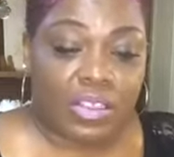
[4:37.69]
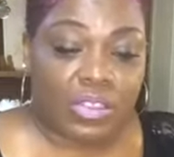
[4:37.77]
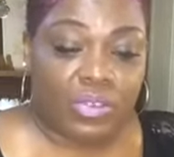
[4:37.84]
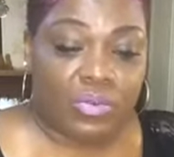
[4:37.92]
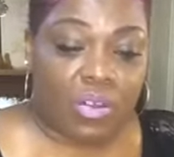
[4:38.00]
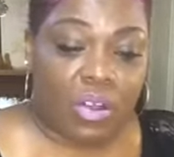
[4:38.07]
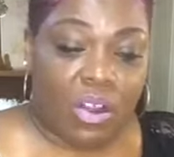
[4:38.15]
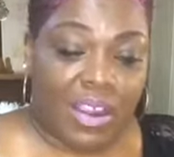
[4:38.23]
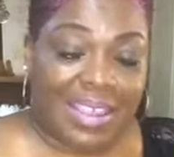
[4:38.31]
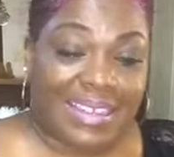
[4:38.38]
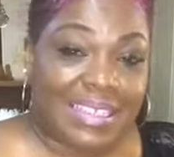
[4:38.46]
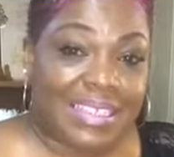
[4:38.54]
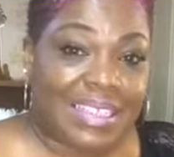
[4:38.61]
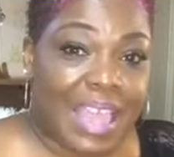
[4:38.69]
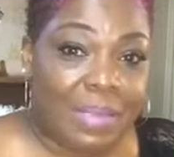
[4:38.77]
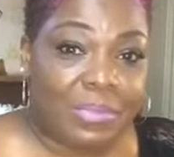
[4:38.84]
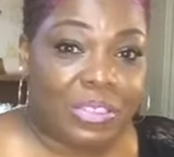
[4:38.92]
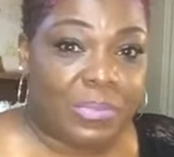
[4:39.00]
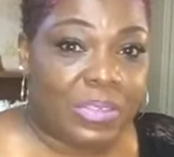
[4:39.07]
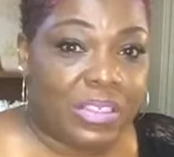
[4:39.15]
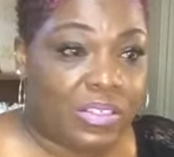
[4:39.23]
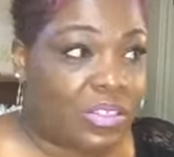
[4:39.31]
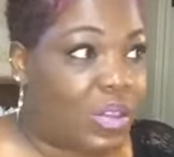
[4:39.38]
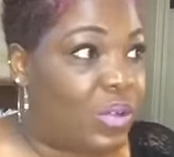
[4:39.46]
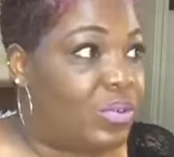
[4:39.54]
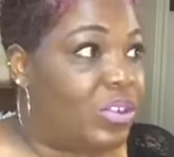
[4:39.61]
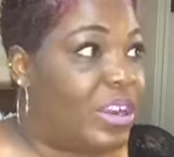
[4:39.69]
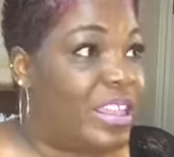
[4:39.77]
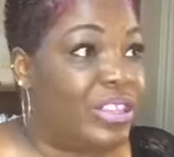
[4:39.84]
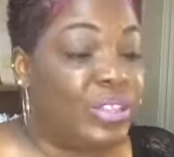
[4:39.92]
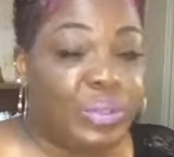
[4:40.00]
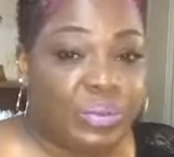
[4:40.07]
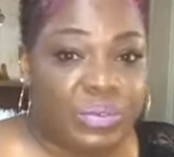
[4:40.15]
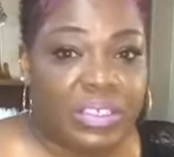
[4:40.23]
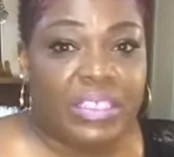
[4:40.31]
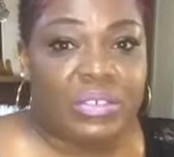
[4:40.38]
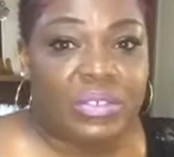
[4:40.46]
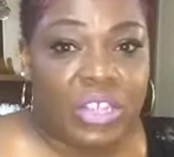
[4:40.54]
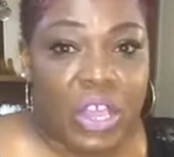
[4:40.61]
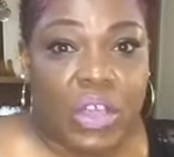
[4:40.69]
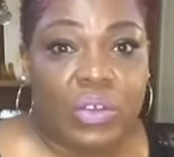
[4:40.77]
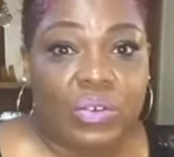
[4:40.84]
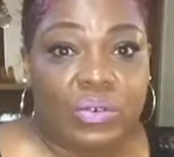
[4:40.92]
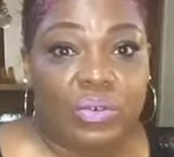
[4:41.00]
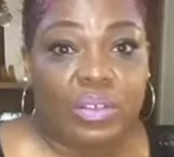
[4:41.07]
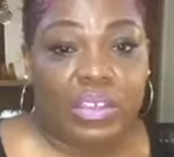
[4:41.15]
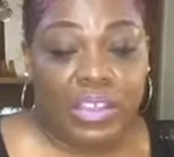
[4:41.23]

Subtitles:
you are an established business owner and you really know